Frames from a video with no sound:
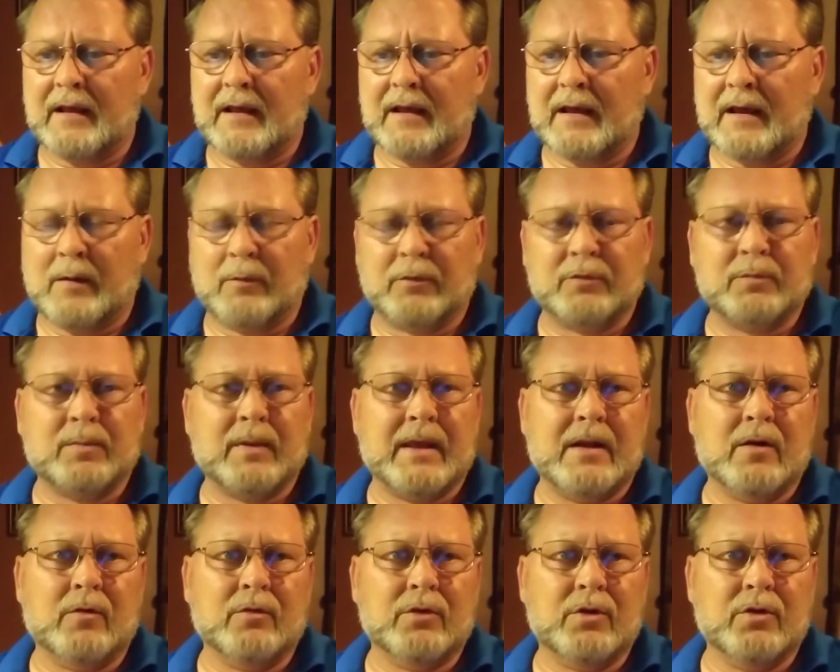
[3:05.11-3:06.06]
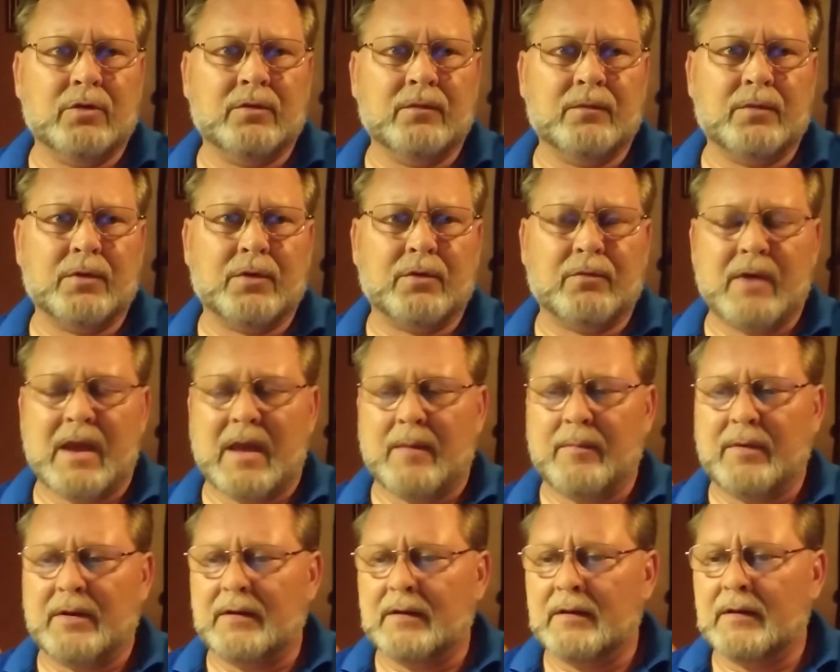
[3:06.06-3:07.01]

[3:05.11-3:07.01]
I was planning on using for the rabbit.